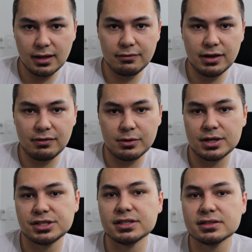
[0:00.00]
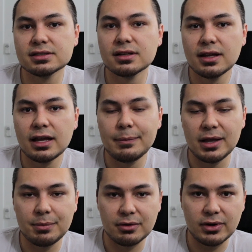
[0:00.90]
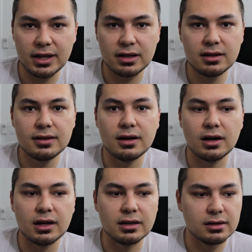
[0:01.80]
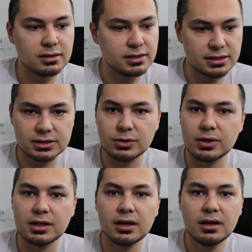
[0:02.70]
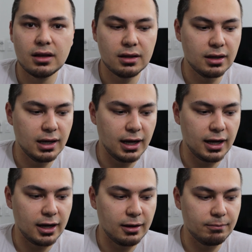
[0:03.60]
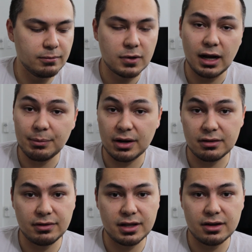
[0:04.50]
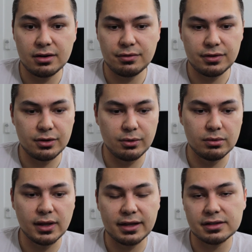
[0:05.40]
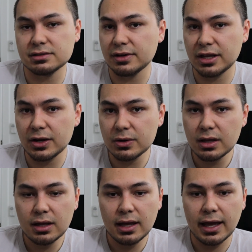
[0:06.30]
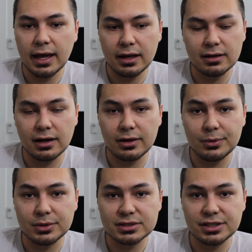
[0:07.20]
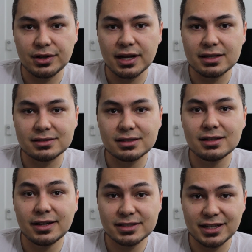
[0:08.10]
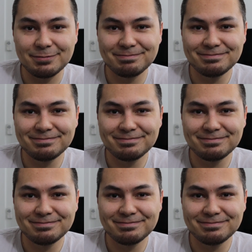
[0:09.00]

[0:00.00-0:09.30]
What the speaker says: if you have any questions, hit me up on Reddit, on Discord, comment on the video if you like this video, and we'll see you guys next time.